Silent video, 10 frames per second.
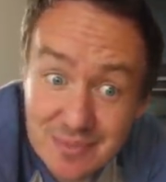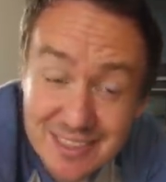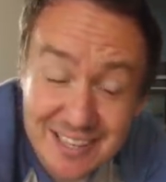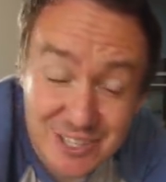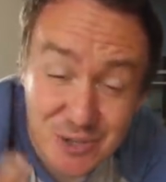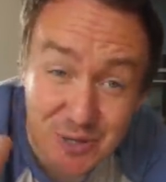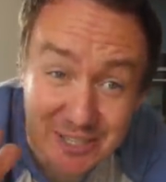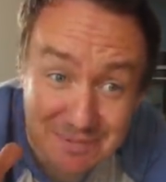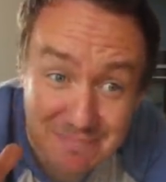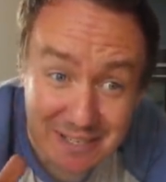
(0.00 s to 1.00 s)
That's
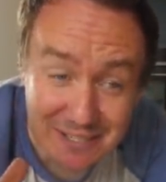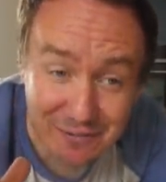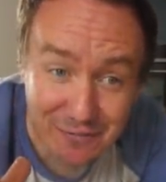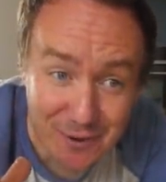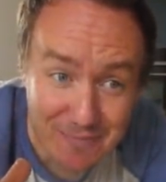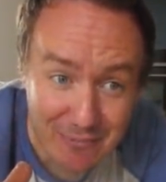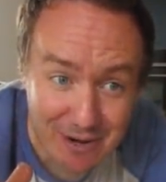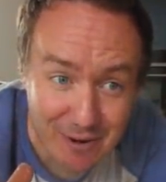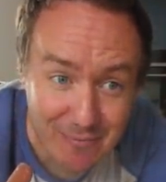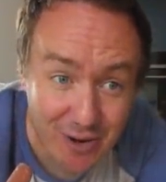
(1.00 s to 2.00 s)
triggered a massive food
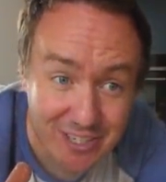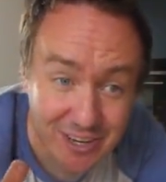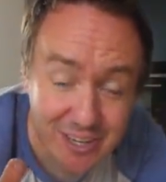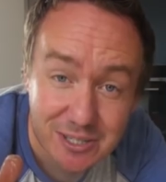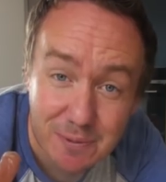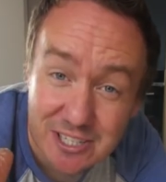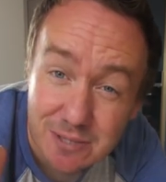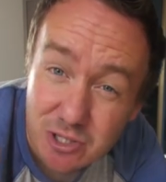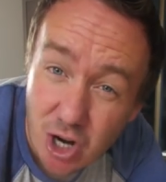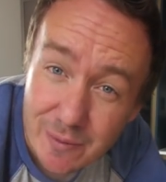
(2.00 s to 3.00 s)
memory in my mind. I spent
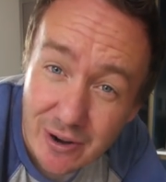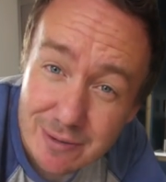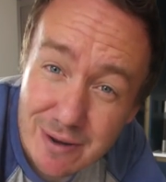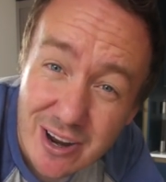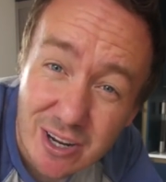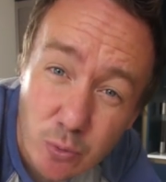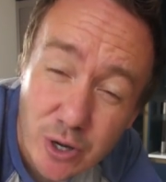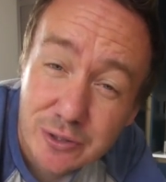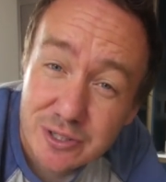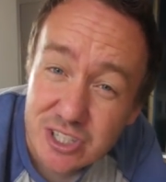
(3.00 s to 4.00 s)
some time out in America
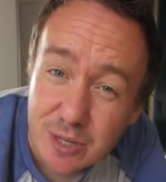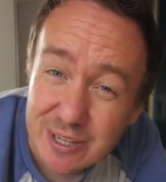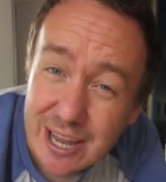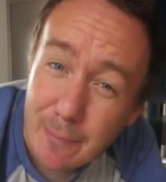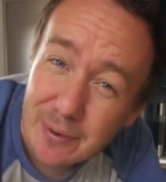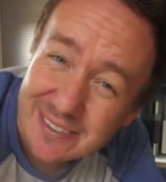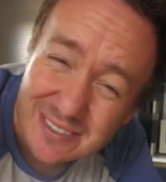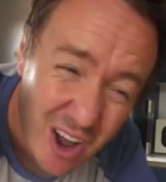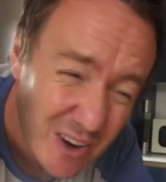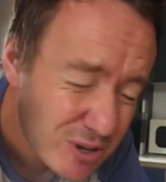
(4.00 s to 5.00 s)
working on a summer camp
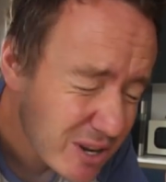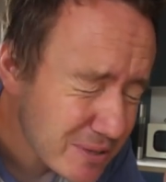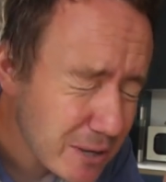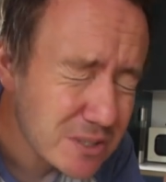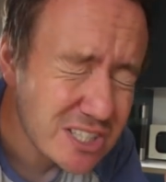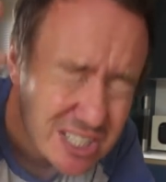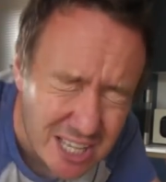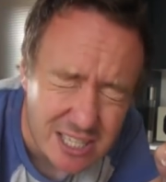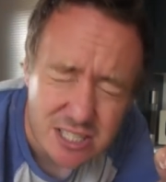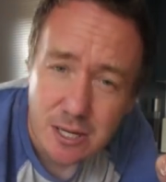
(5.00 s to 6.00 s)
and I would be
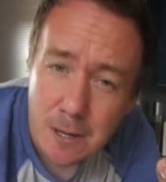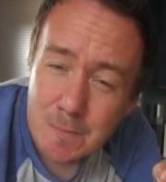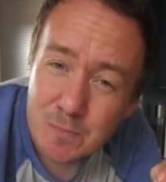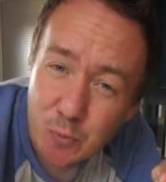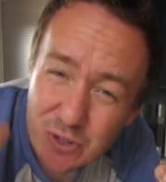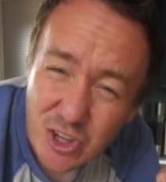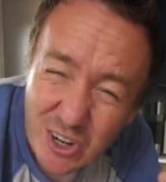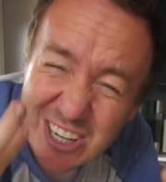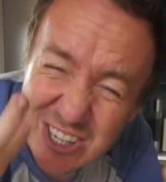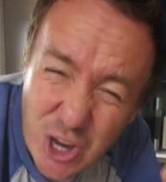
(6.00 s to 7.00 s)
obsessed with
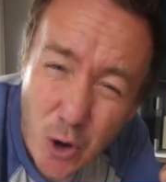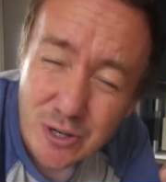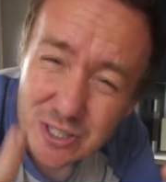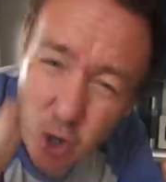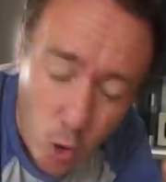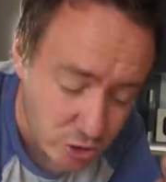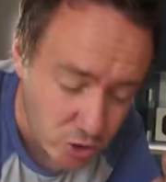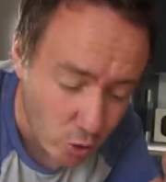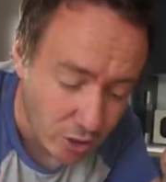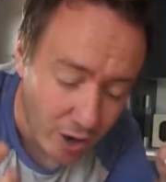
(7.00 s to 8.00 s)
Dunkin' Donuts hot
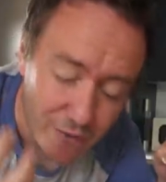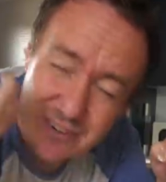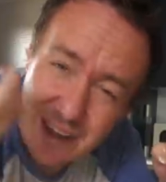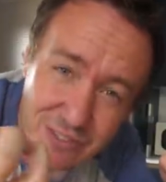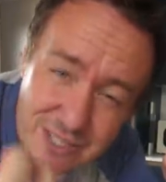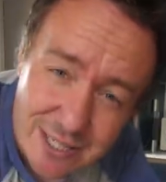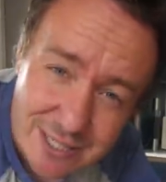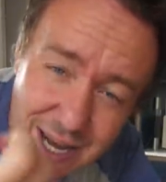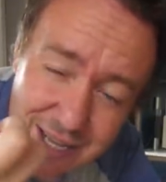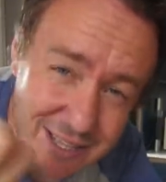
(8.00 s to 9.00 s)
chocolate. I've never
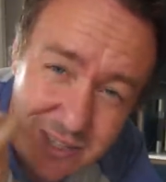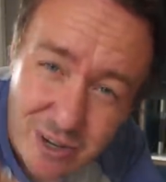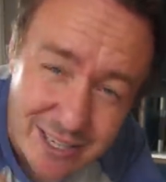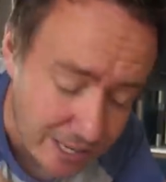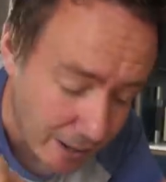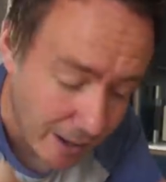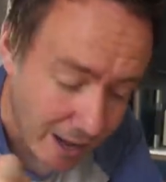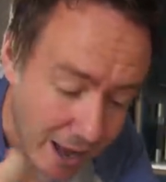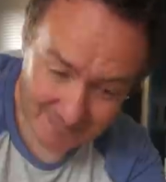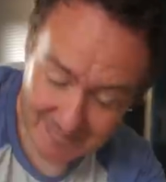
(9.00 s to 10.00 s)
tasted anything like it.
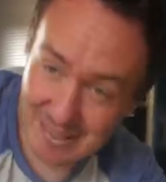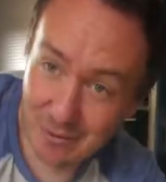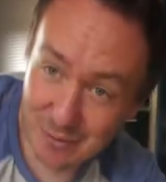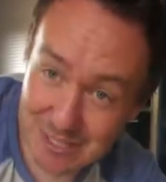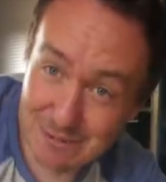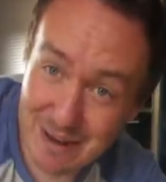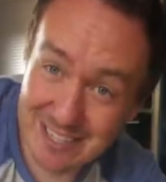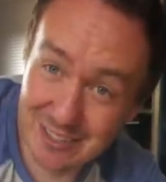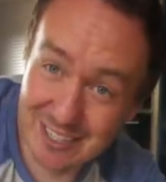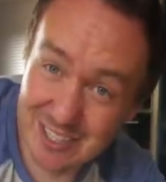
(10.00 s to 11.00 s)
We just
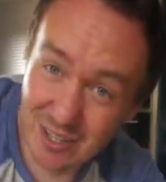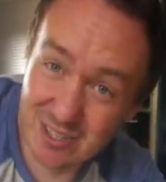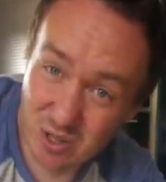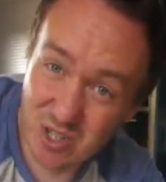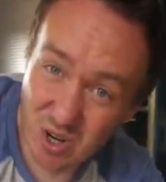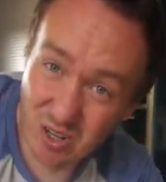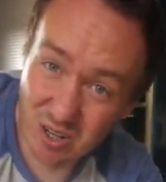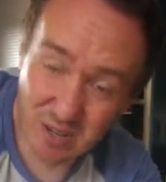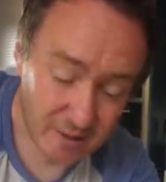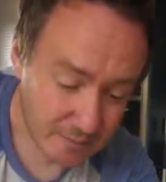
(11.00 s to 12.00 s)
made Dunkin' Donuts hot chocolate.